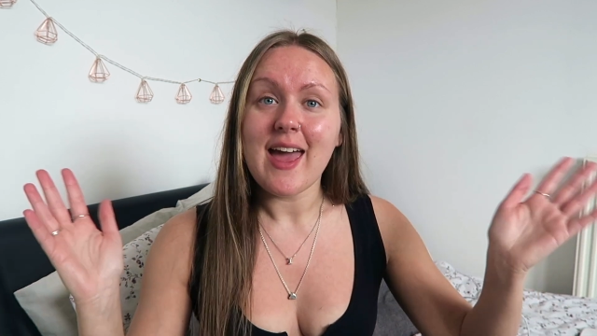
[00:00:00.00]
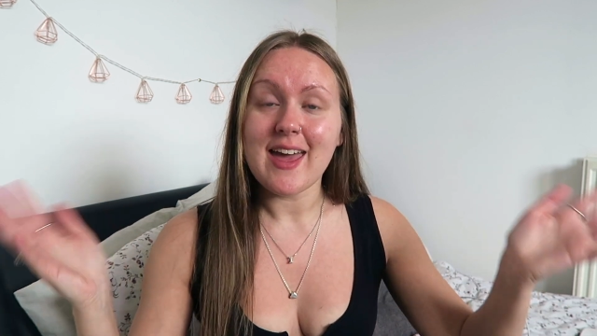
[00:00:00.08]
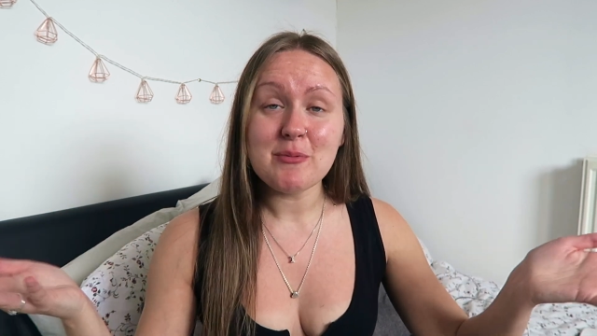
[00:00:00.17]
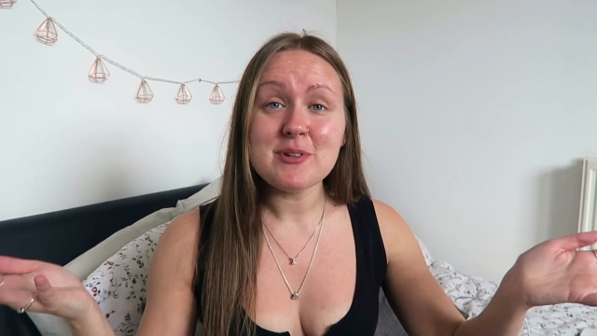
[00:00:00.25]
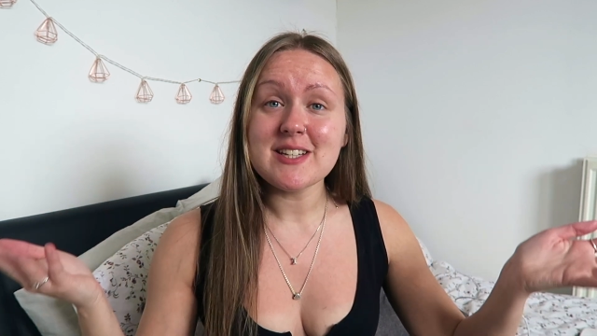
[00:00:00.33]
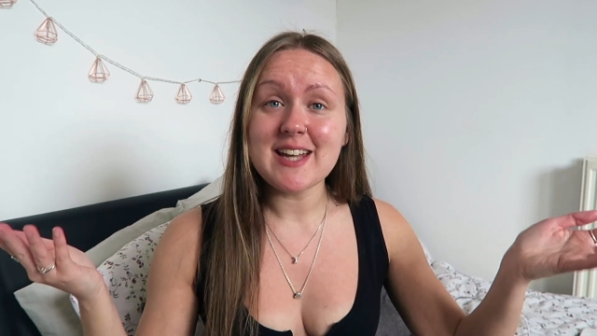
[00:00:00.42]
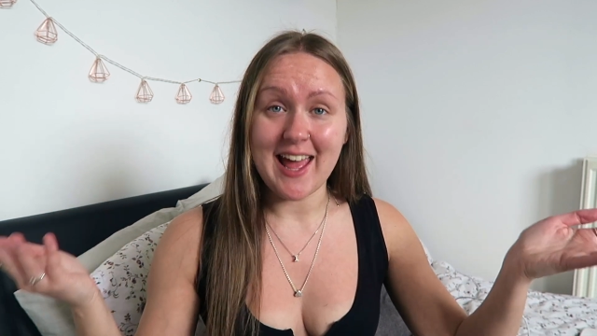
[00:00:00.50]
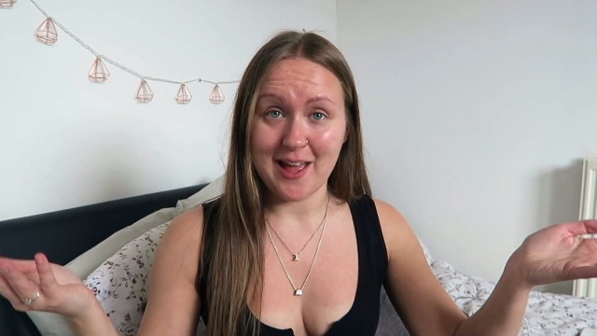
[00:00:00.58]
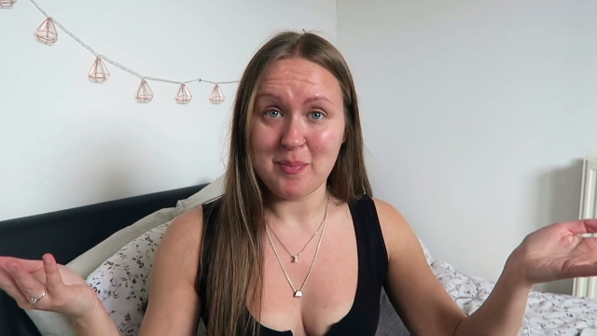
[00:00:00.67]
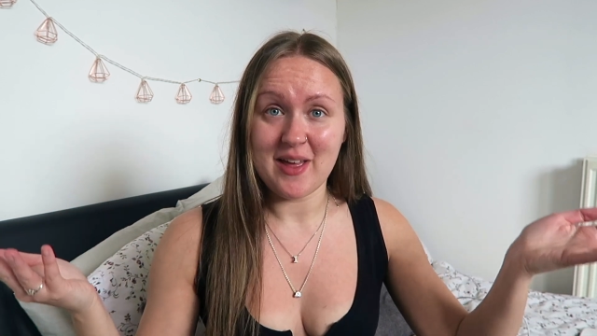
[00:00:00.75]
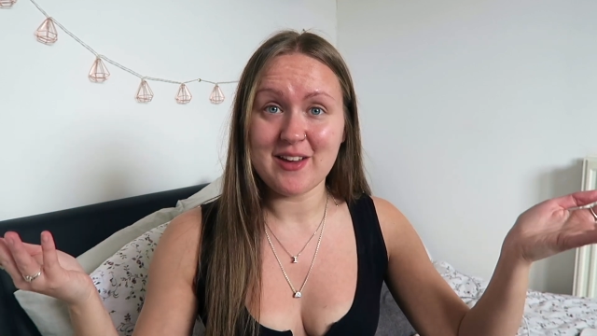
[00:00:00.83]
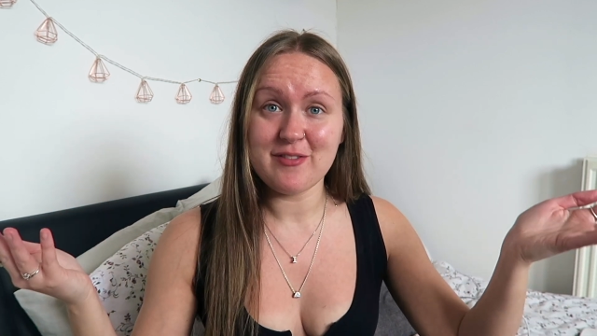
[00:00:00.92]
it was an
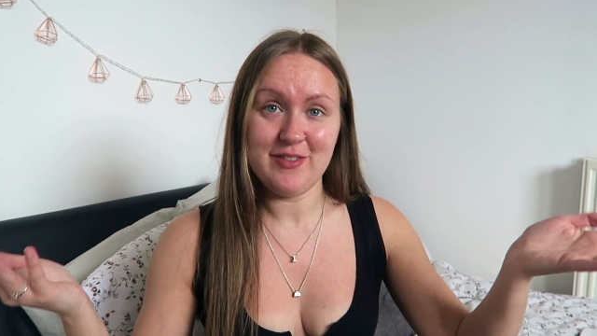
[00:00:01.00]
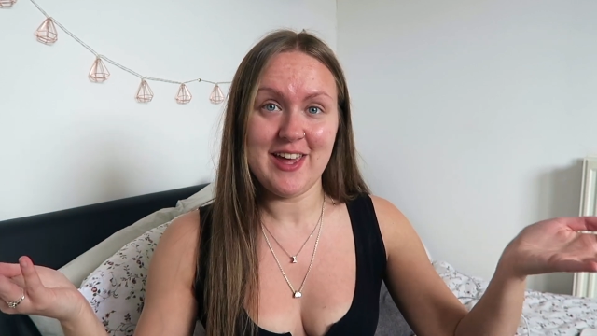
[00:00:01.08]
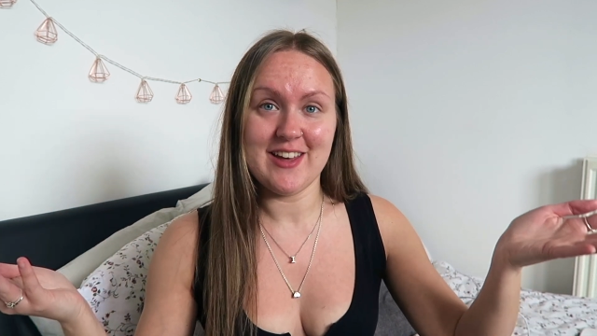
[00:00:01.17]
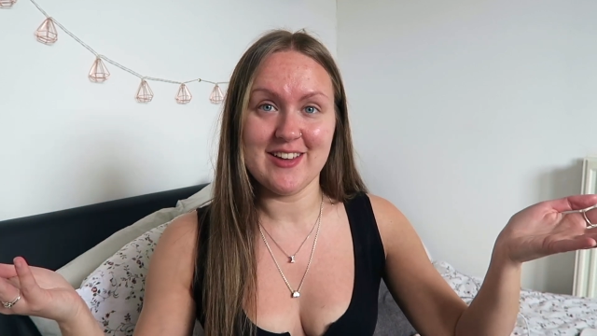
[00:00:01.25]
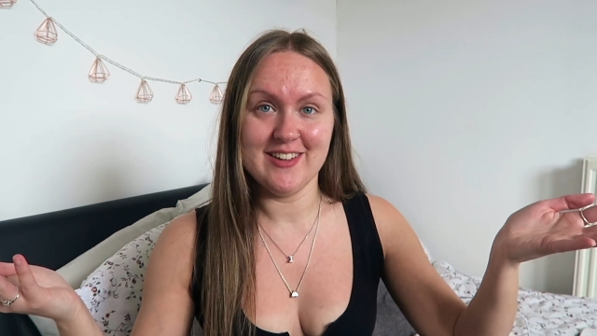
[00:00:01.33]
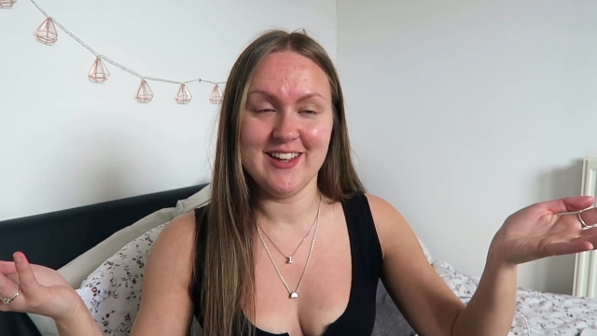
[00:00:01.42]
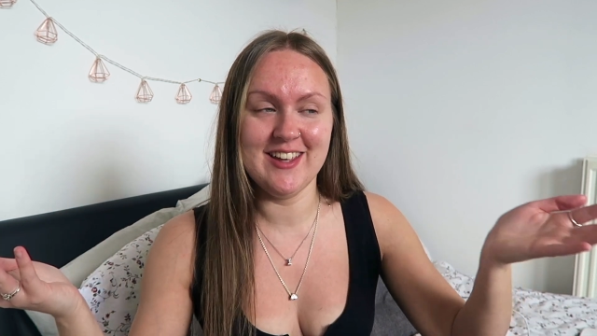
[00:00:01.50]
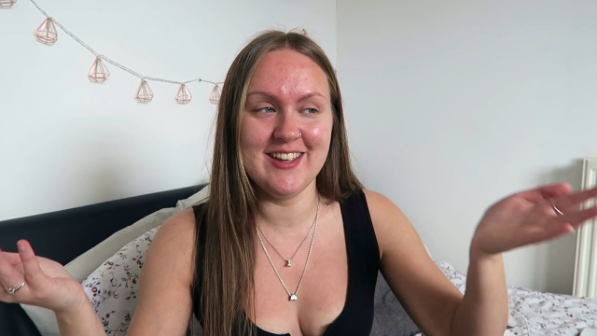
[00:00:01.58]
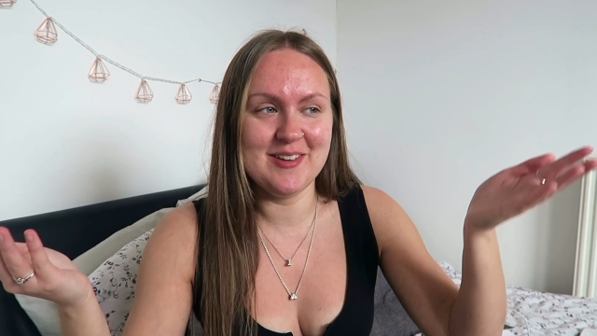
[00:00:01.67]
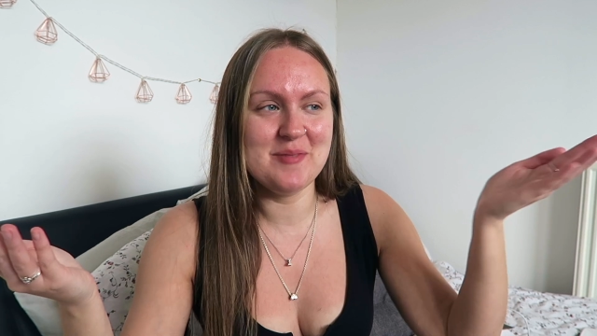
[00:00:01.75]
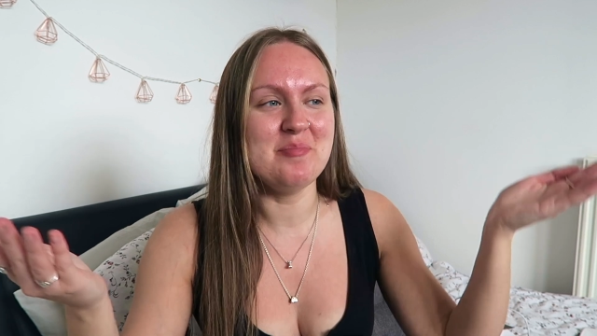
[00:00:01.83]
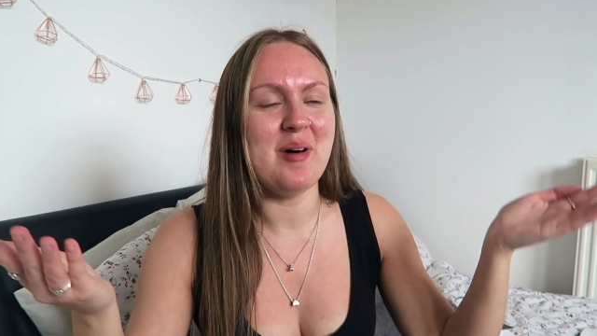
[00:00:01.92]
epic fail
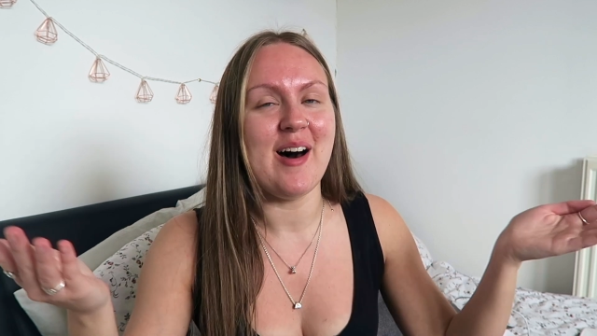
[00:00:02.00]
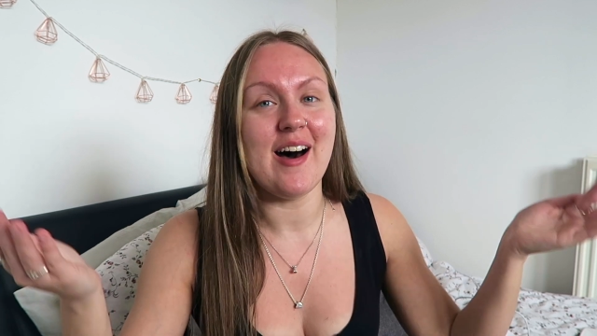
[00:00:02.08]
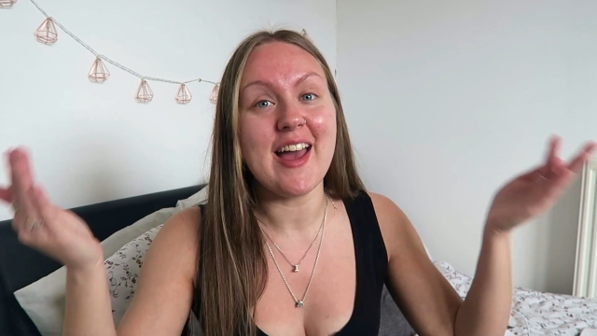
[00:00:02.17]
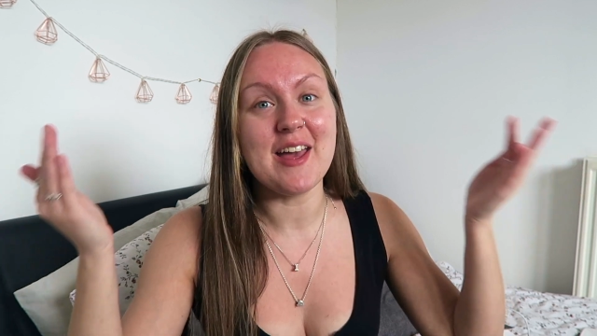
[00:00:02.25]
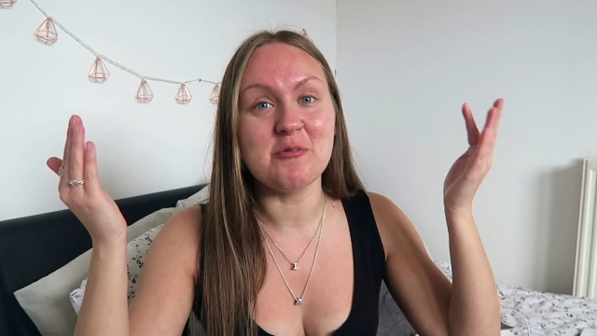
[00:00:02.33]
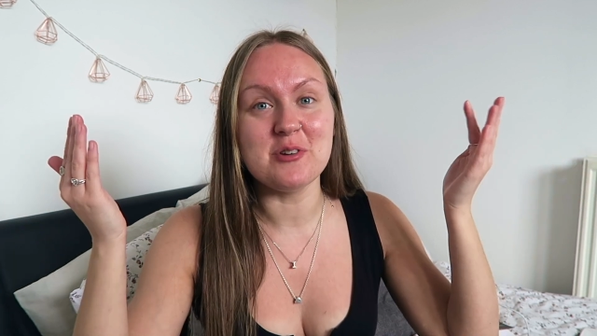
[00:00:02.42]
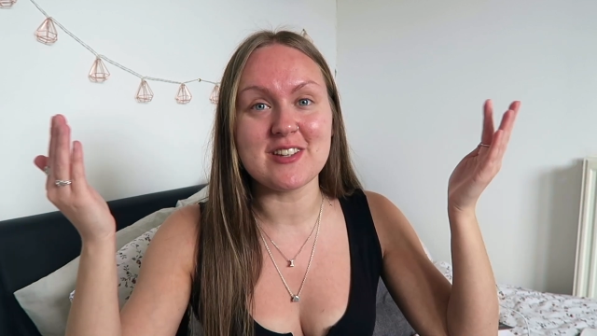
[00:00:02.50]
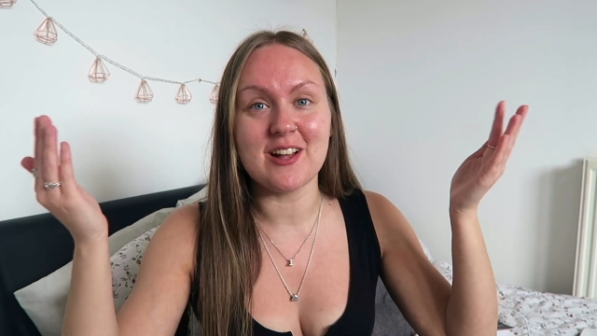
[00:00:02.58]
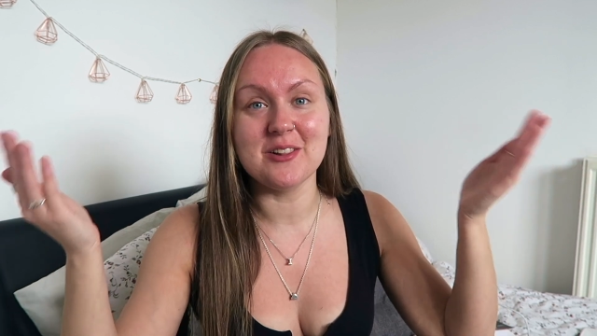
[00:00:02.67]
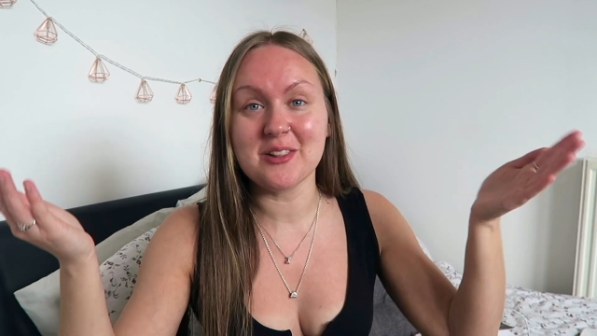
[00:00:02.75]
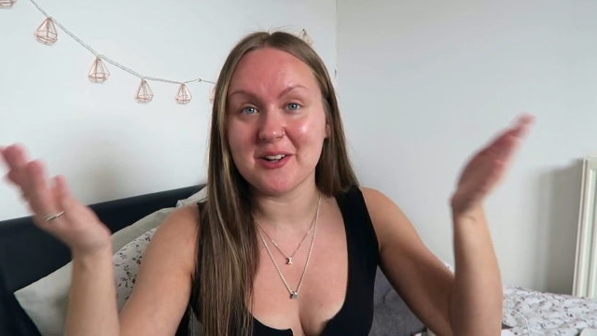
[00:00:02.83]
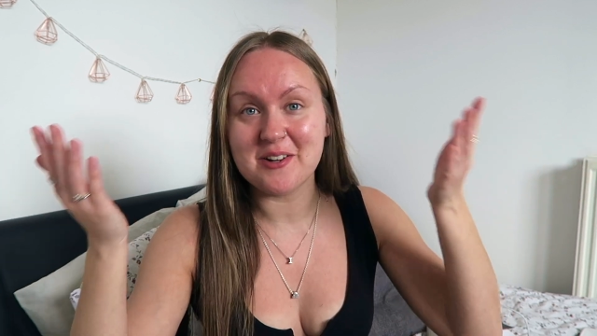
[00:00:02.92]
but it was a
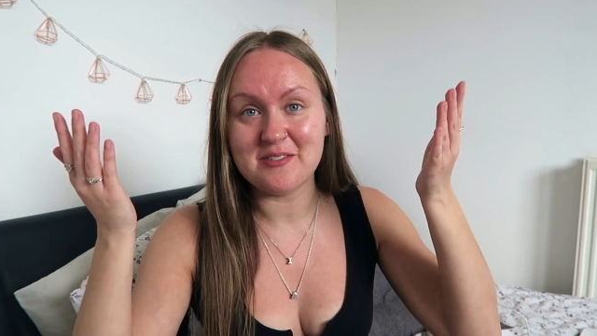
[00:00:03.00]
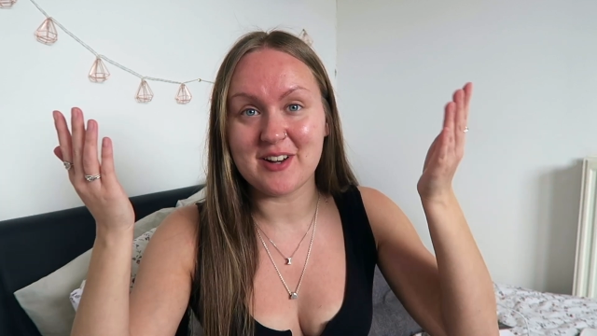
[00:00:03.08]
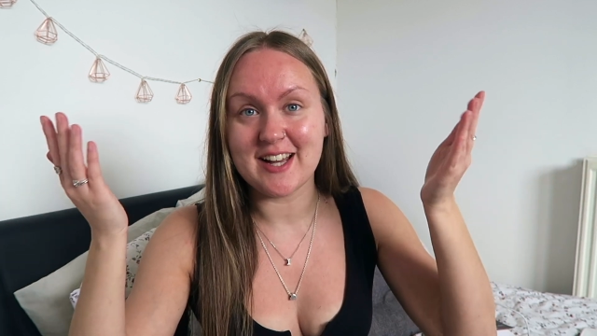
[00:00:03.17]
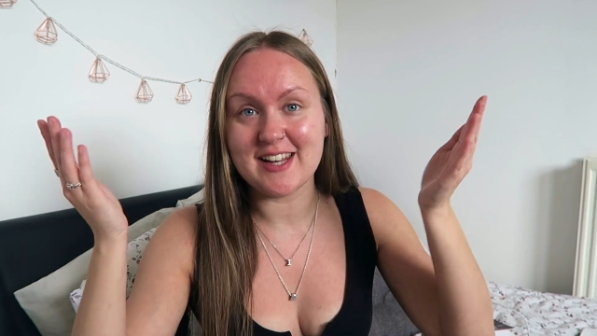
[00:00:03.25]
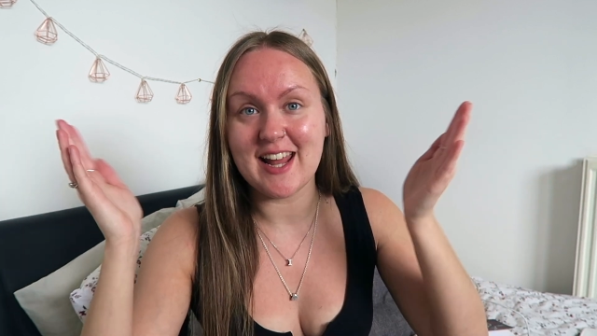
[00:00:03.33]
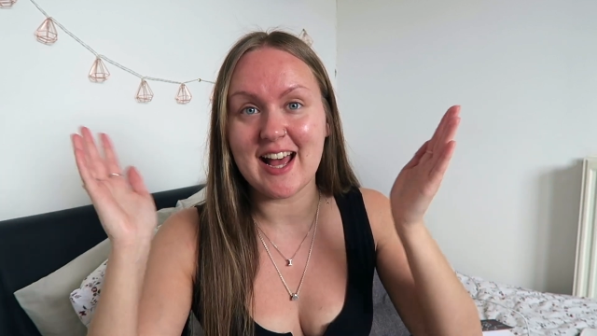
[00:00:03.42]
lot of fun,